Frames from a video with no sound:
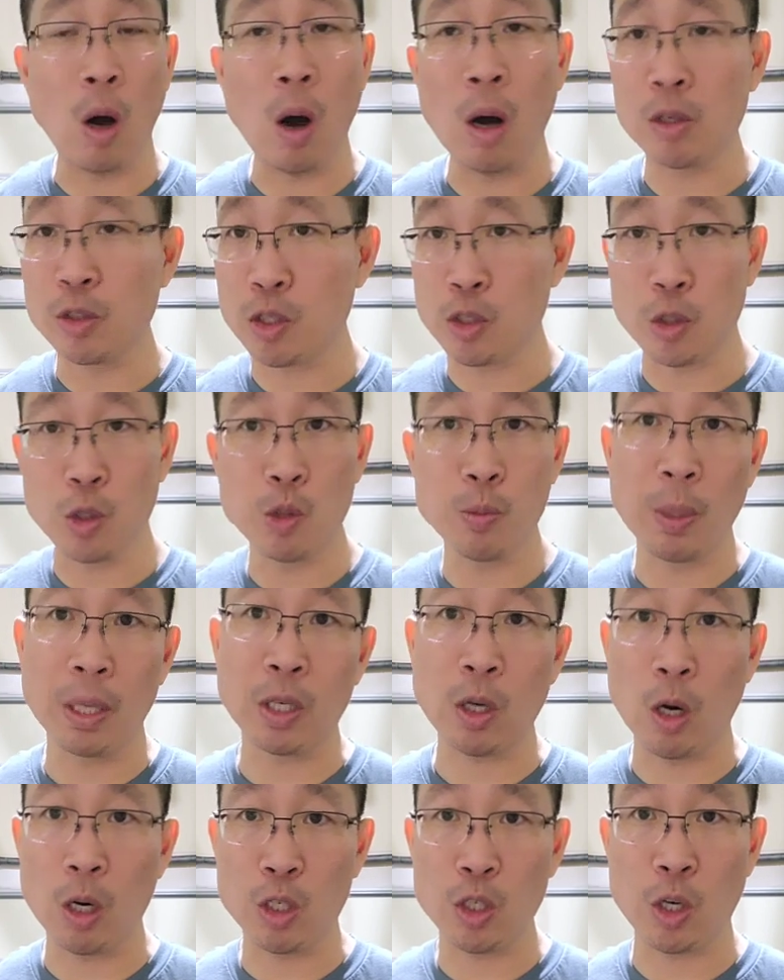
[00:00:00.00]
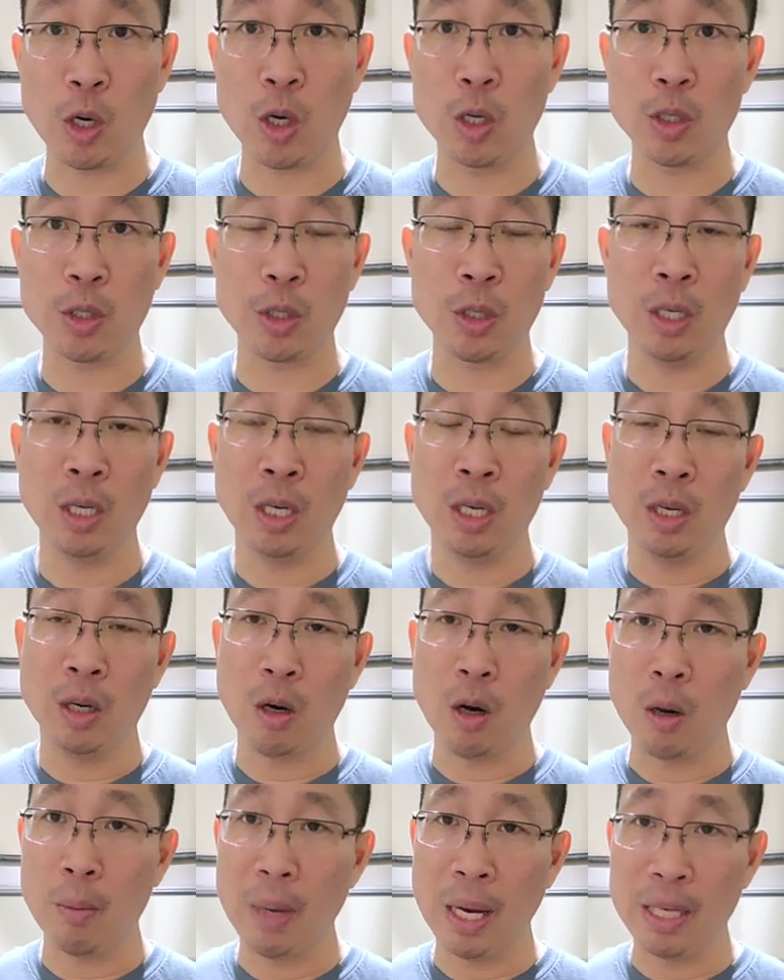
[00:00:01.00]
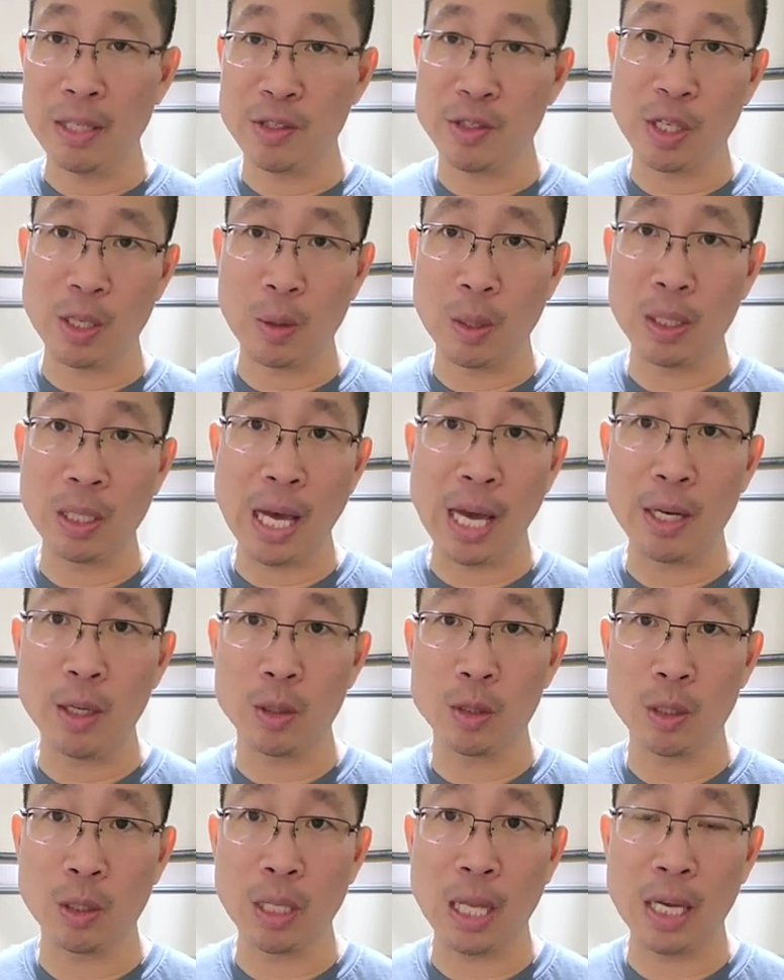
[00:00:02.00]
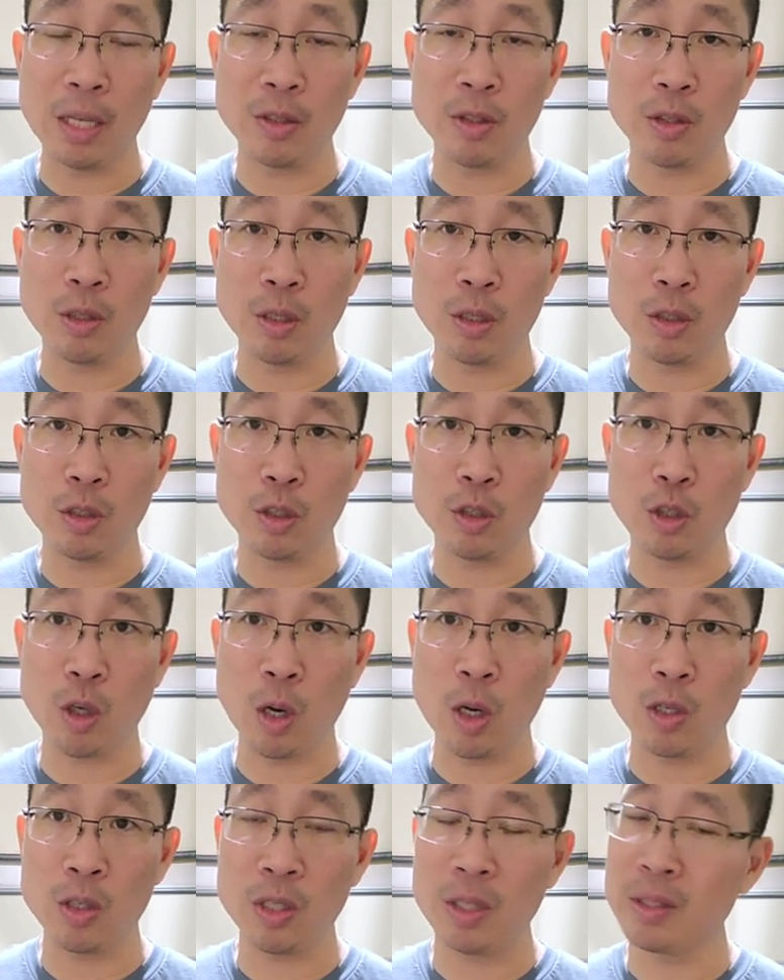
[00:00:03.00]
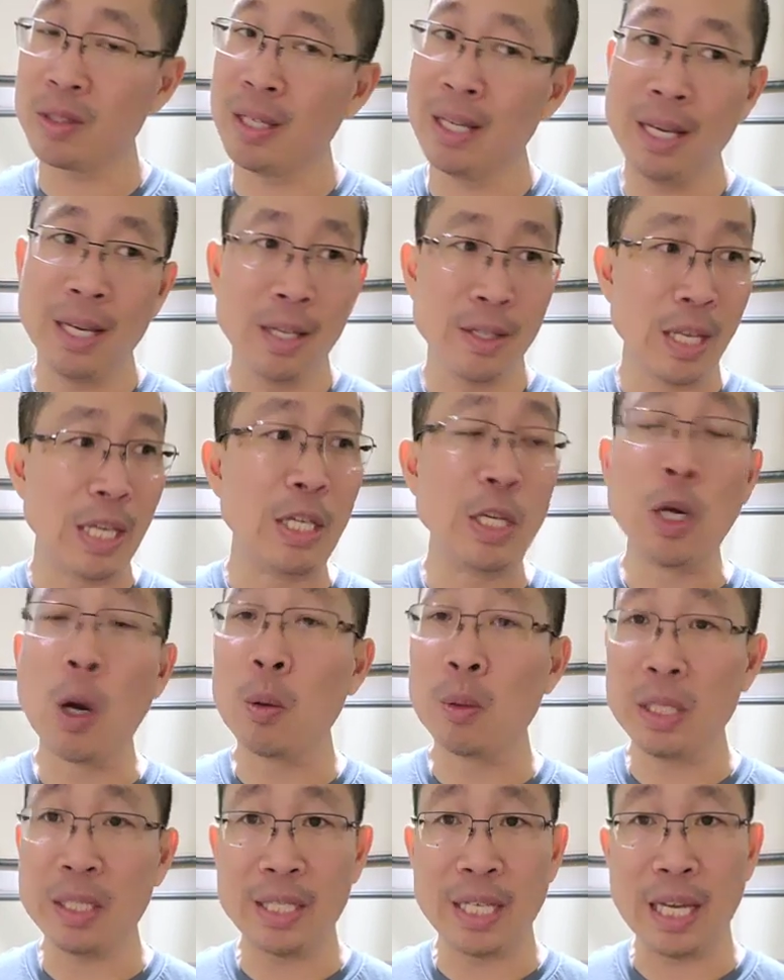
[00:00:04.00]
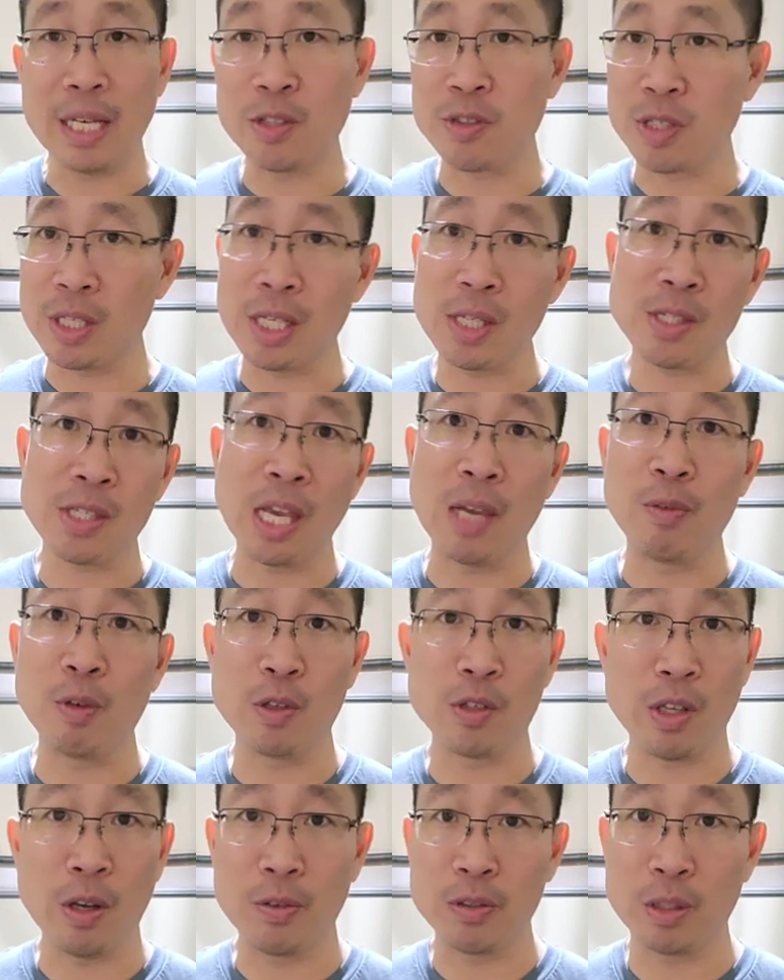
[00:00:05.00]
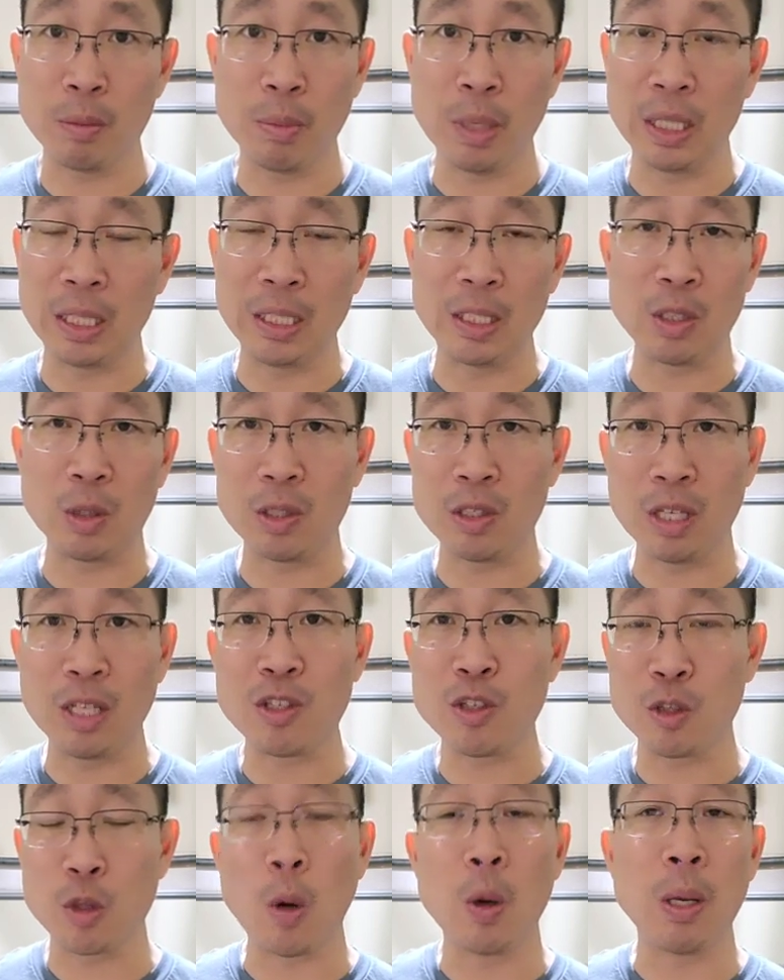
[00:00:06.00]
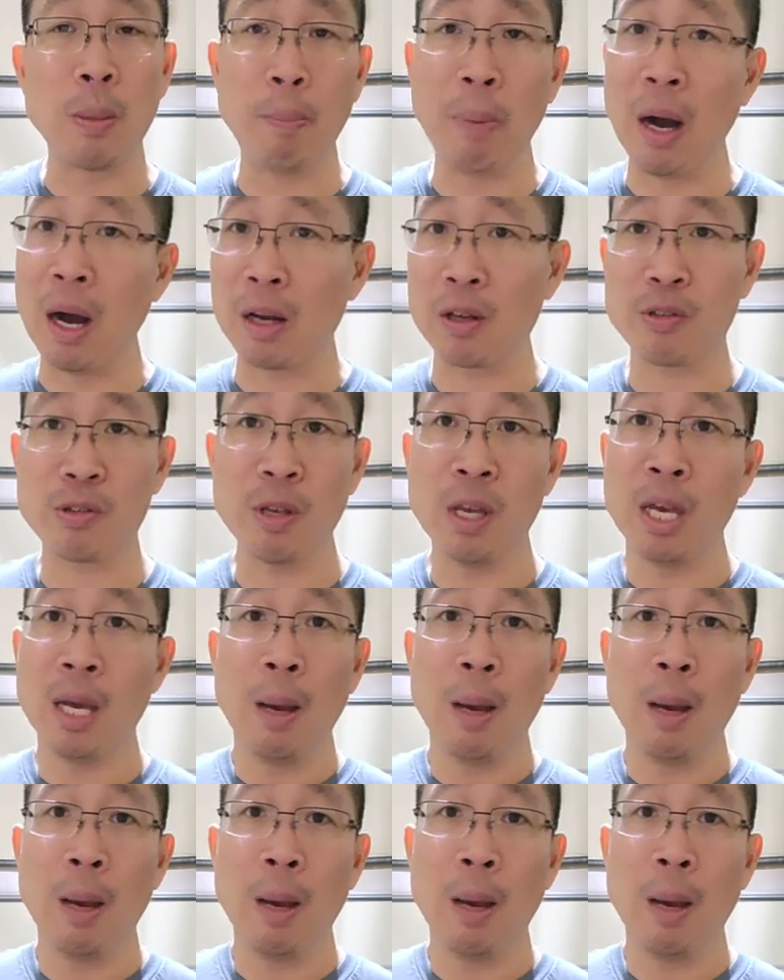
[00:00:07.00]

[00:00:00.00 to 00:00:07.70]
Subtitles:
I'll just use my car charger or my cigarette lighter to charge this, then you don't need the AC. Save yourself some money. So it's 30 bucks.